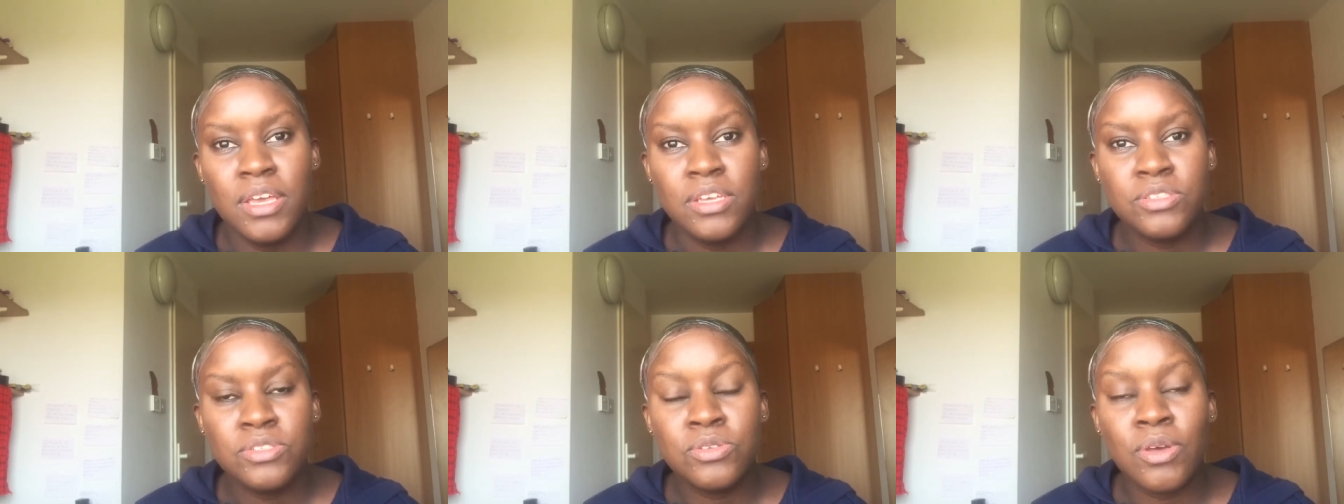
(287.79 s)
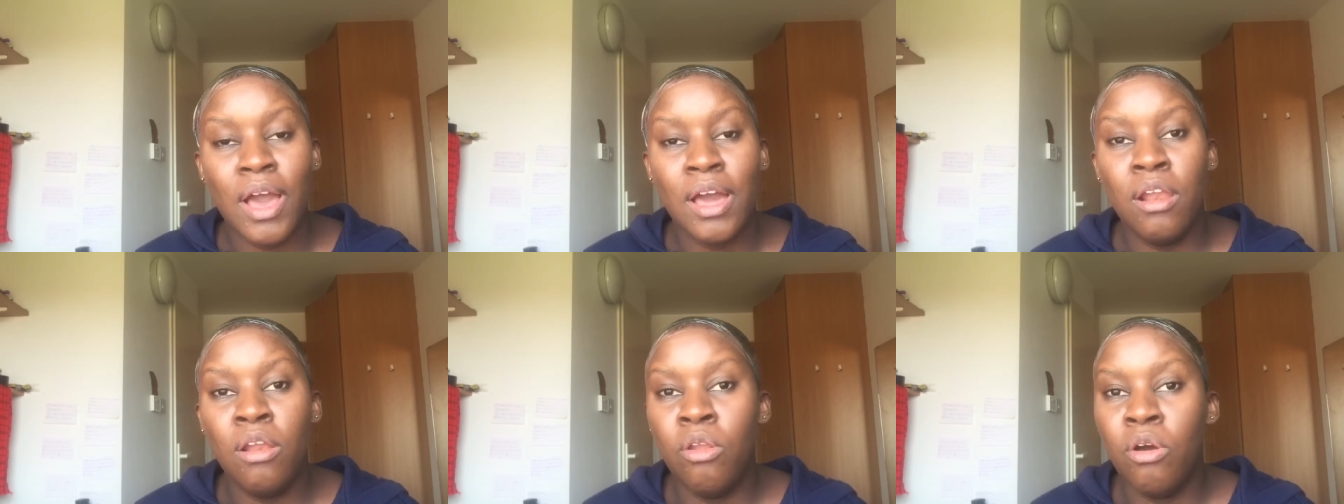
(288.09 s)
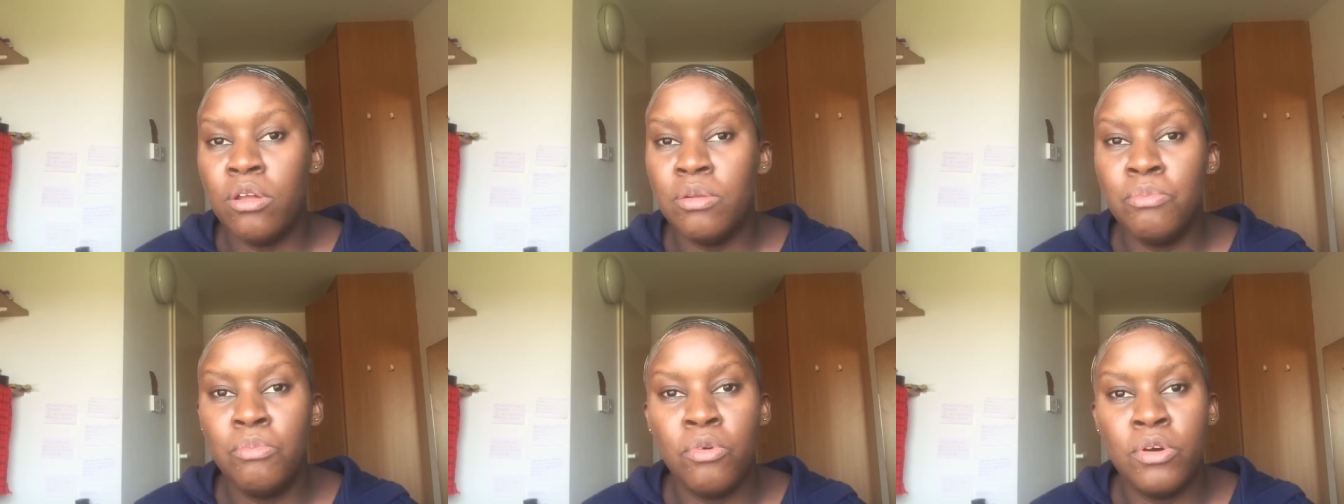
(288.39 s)
So a
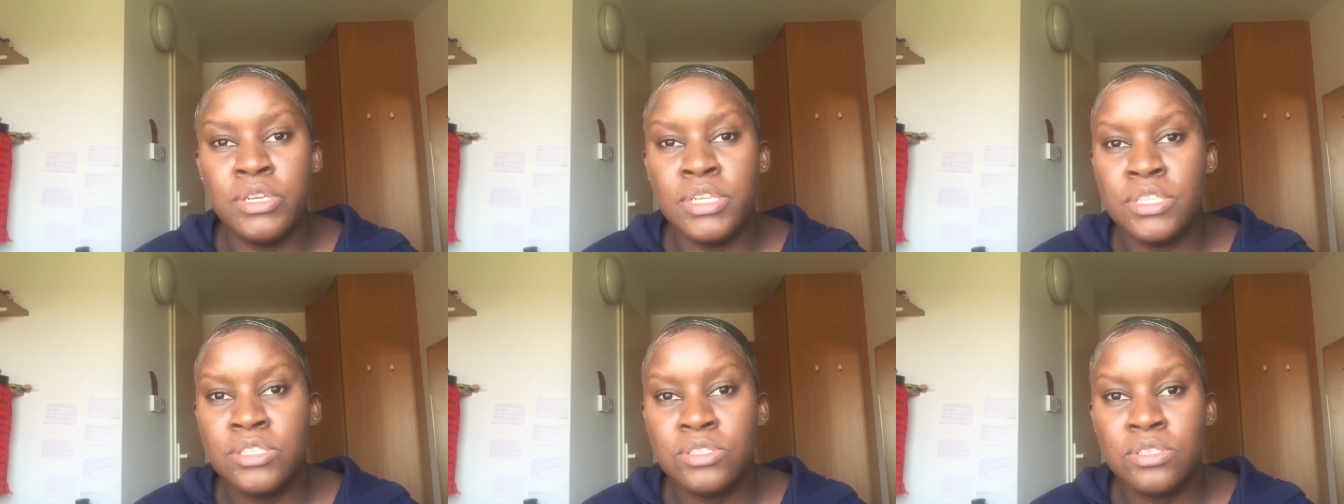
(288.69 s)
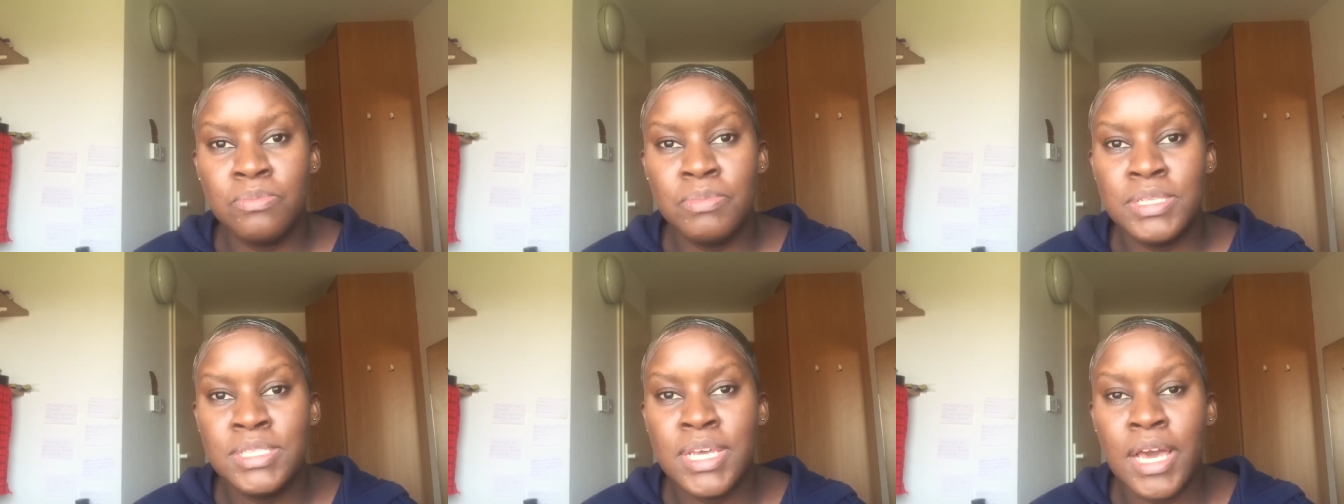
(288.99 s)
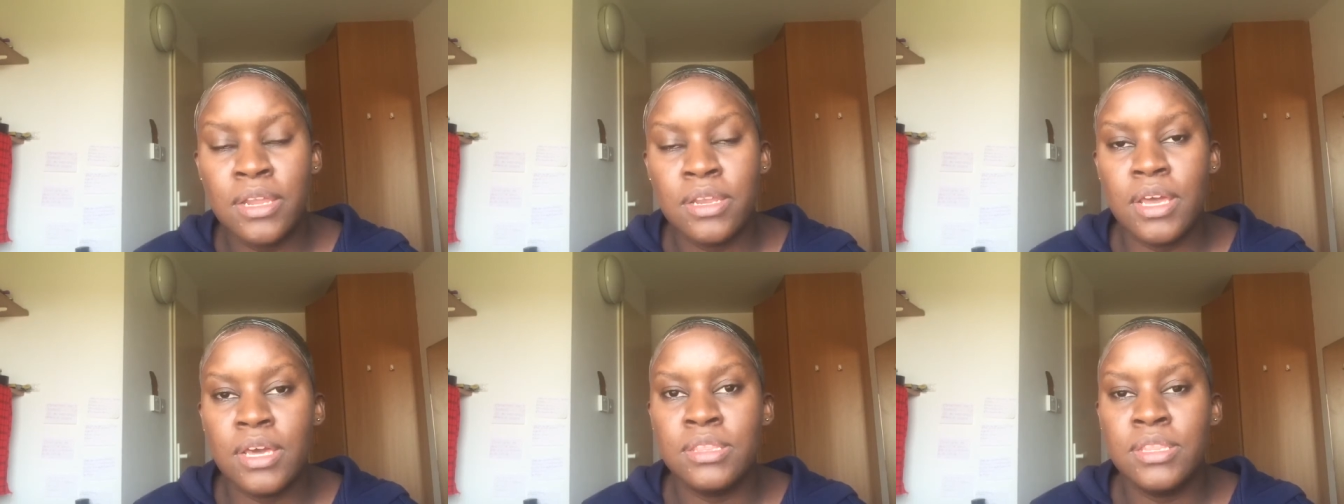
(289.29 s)
lot more needs to be
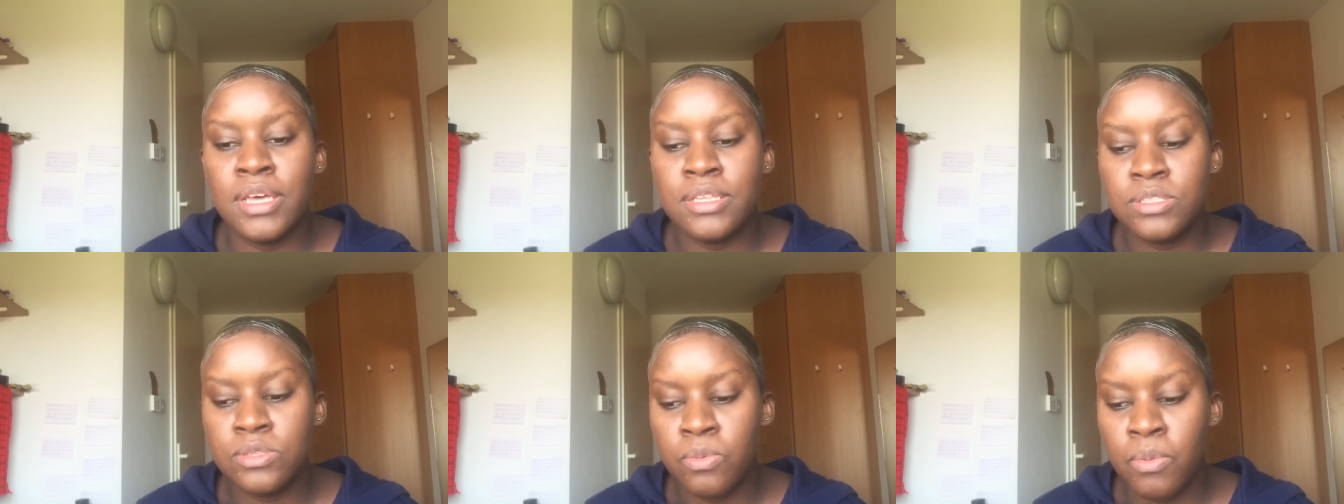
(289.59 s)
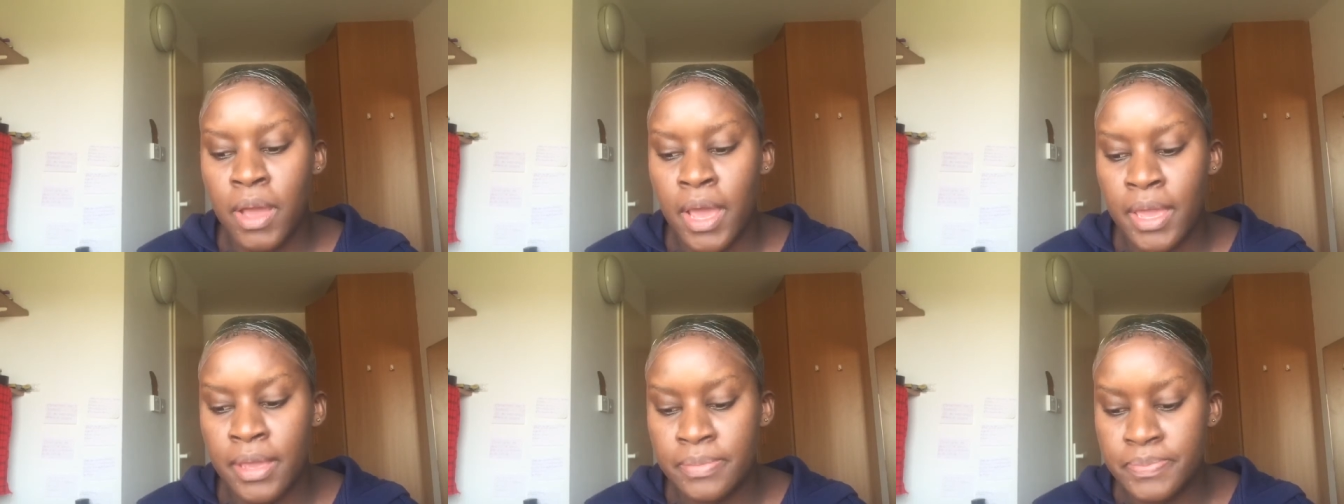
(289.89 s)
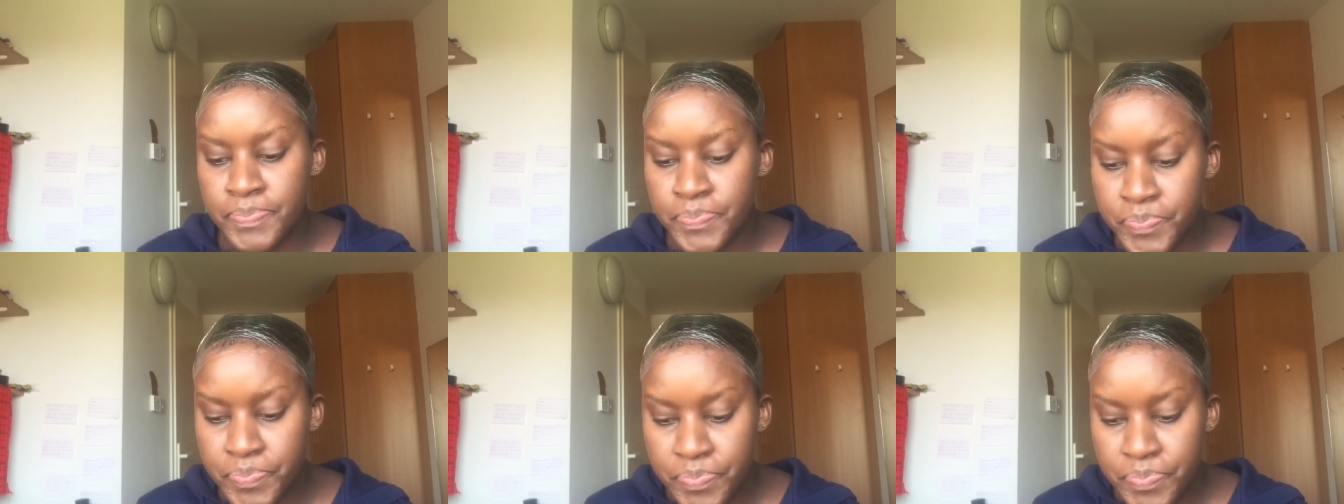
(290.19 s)
done, and that's why